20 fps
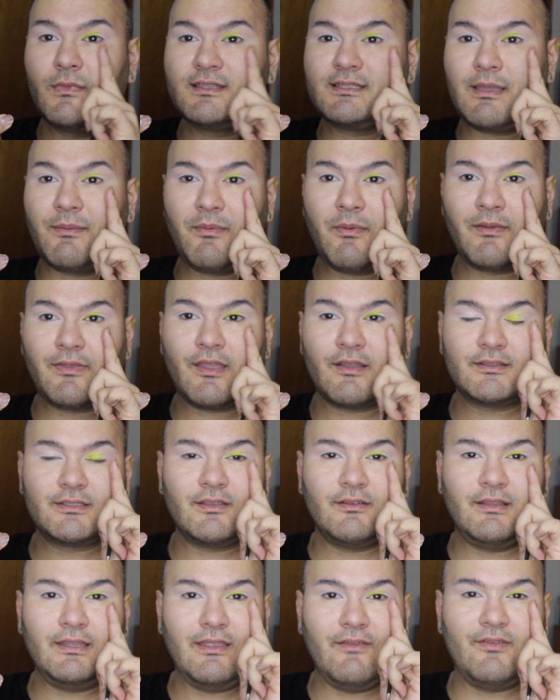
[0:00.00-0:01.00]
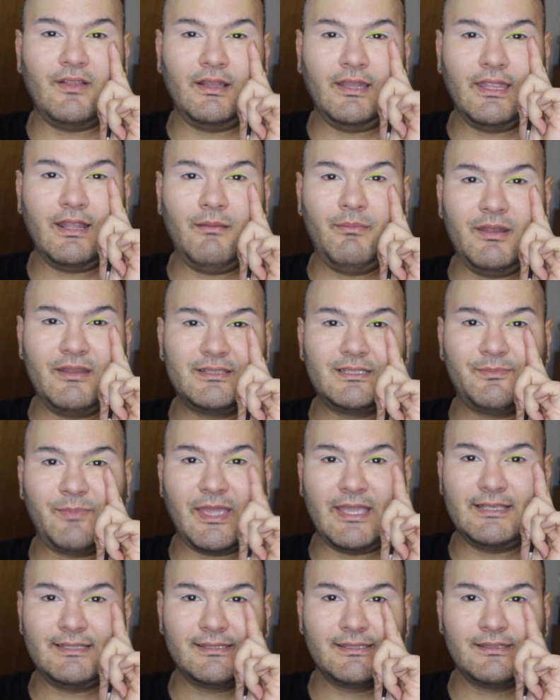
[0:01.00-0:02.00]
Stop about there. So leave a little bit of
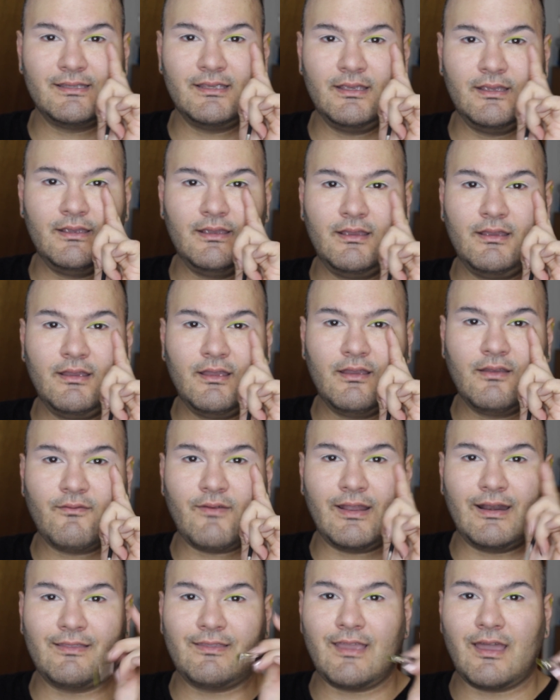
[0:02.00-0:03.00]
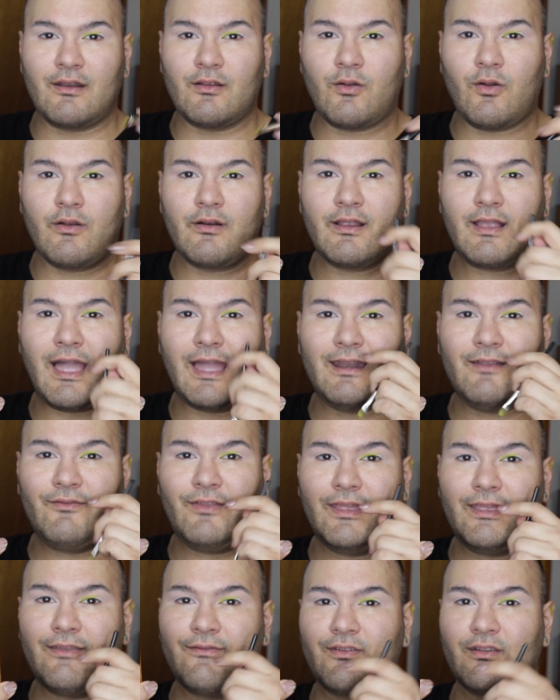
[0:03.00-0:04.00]
space right at the outer corner, kind of
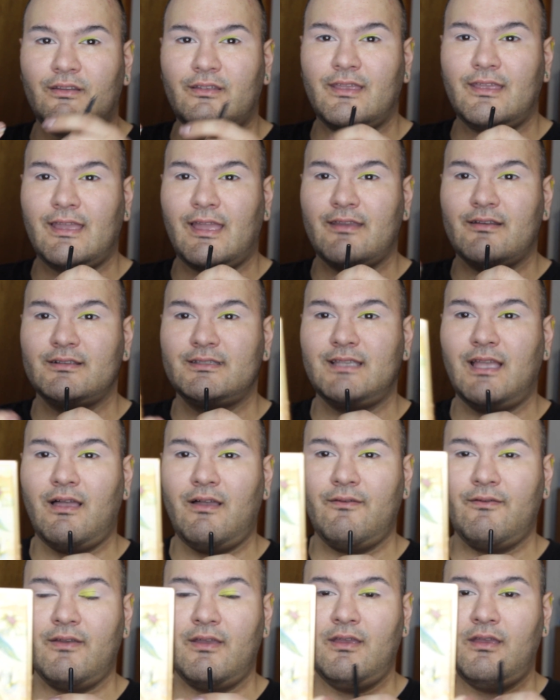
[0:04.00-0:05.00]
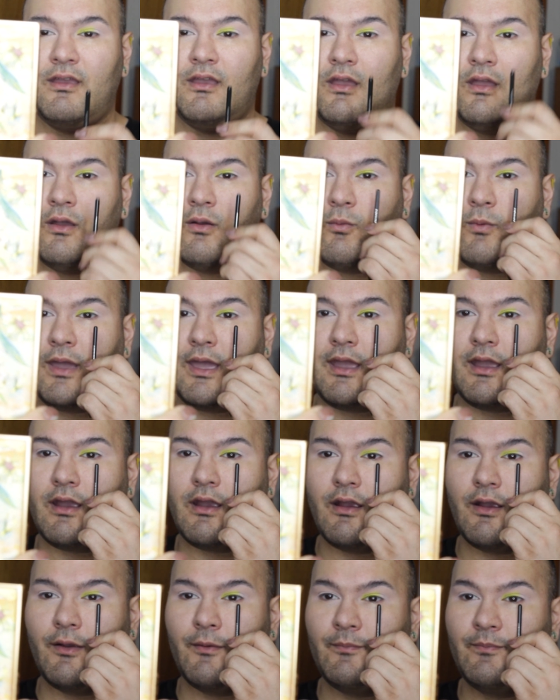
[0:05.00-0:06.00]
like if you're looking at yourself,
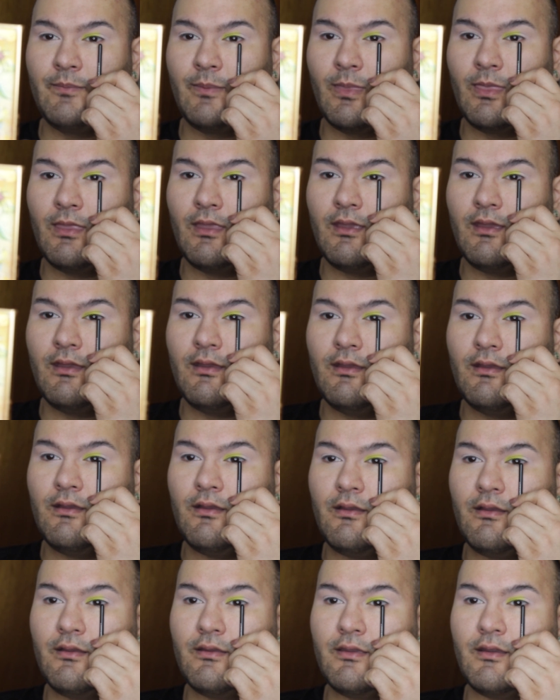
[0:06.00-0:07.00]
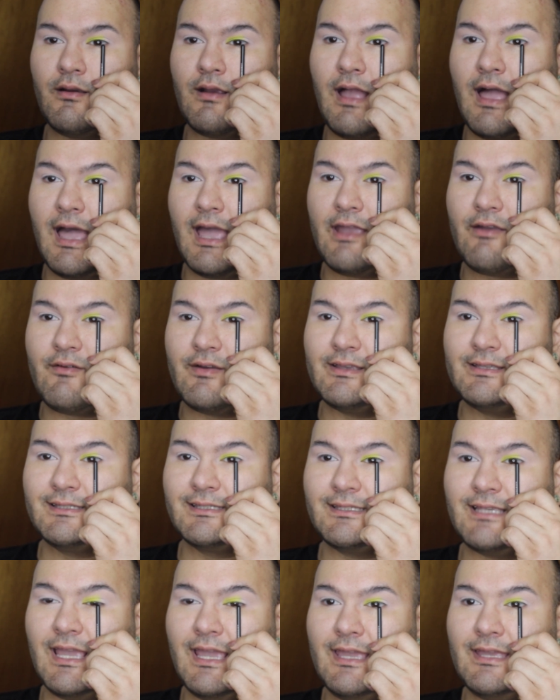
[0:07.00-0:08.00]
where your
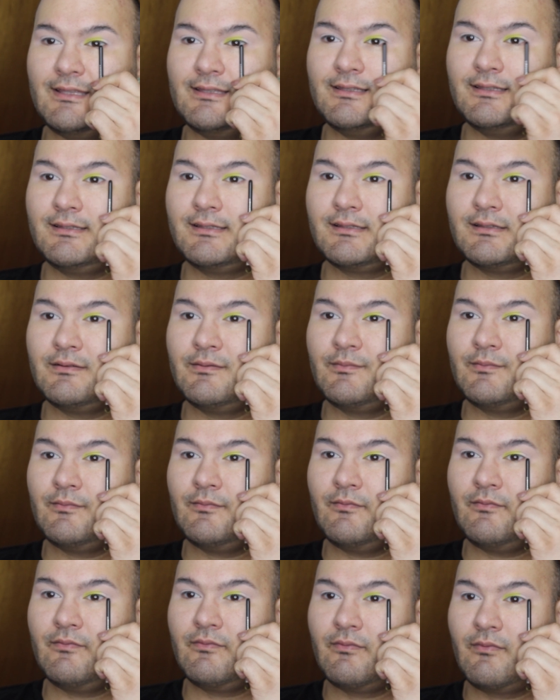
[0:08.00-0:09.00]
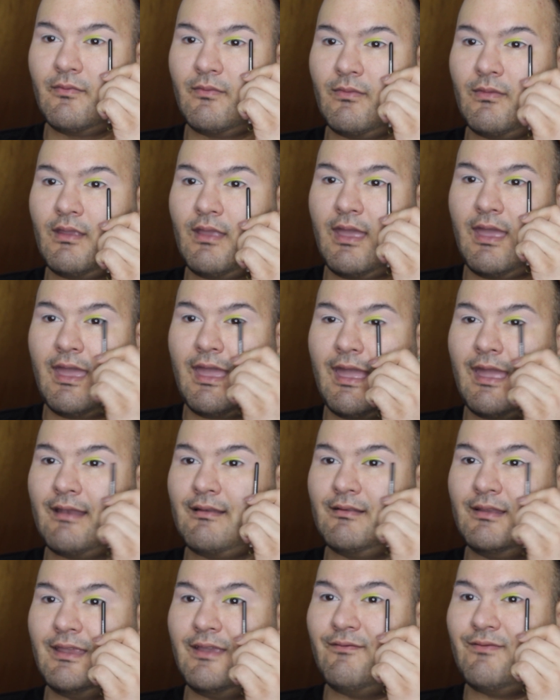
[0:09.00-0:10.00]
iris ends,
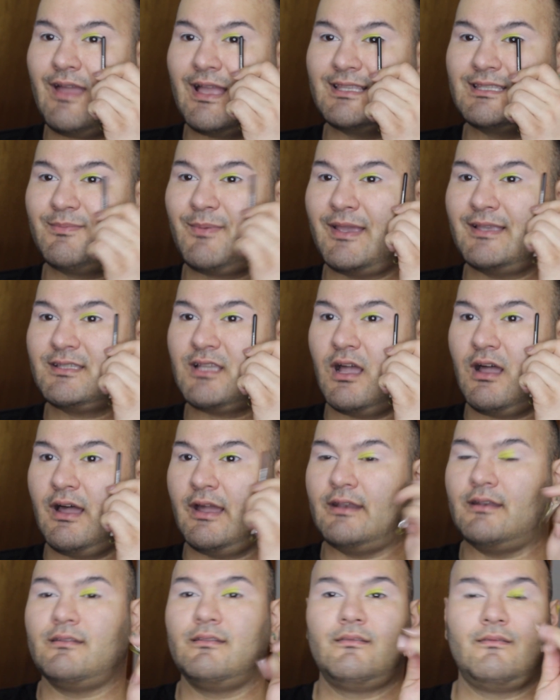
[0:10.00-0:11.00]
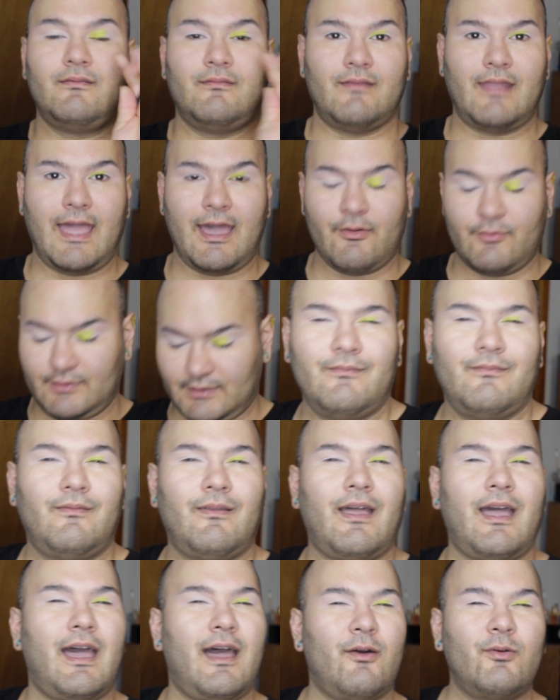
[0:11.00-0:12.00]
and leave that space on out.
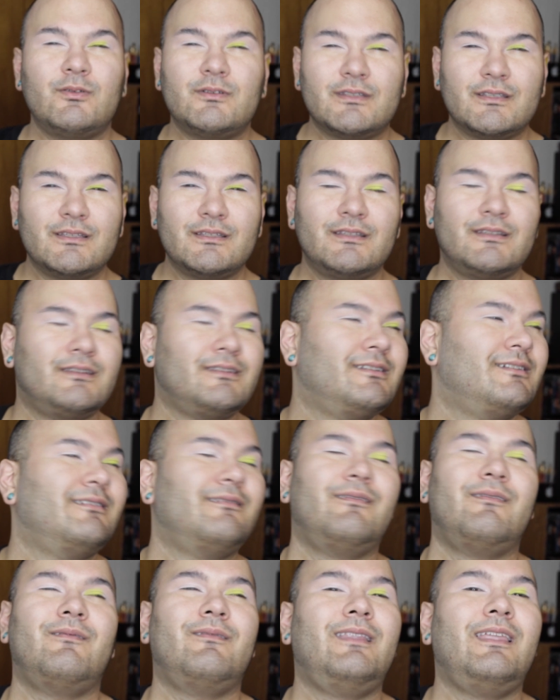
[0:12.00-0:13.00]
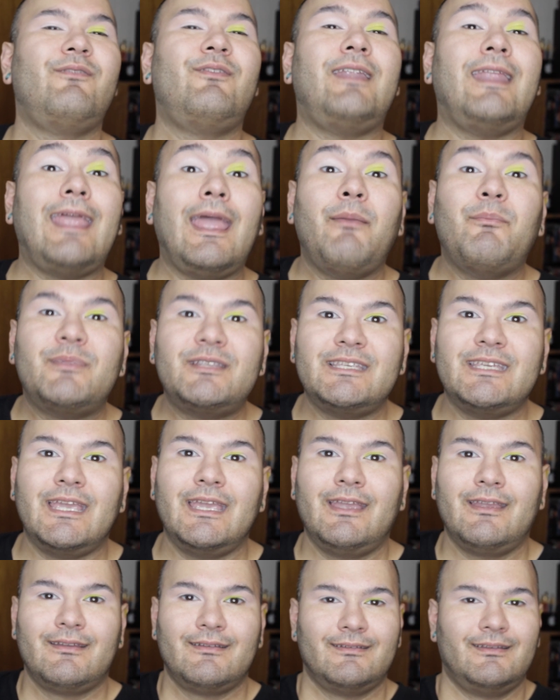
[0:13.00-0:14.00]
Out? Leave it
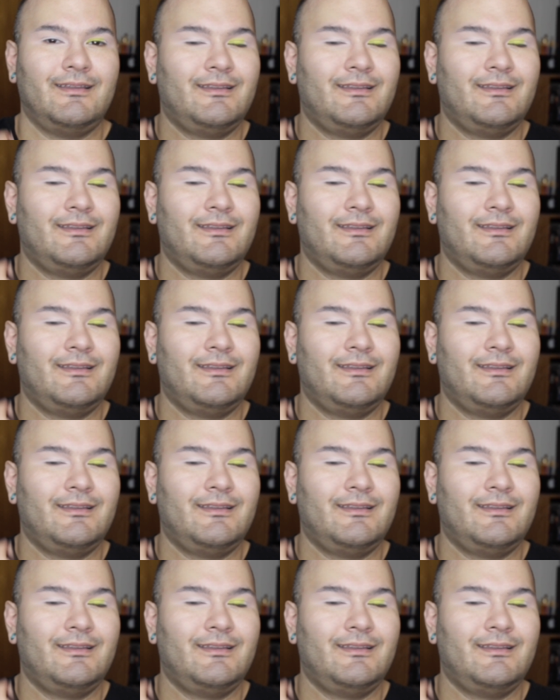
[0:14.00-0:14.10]
empty.